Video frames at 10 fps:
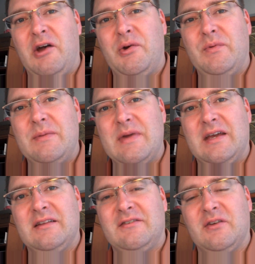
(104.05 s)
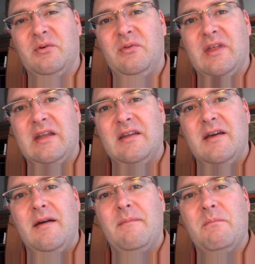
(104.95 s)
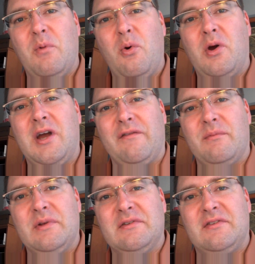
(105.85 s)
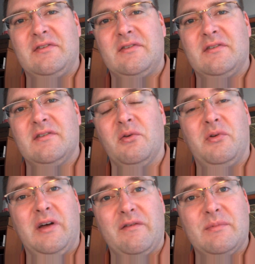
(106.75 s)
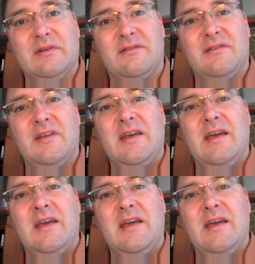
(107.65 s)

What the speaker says: How could we make it so that more governments, local governments,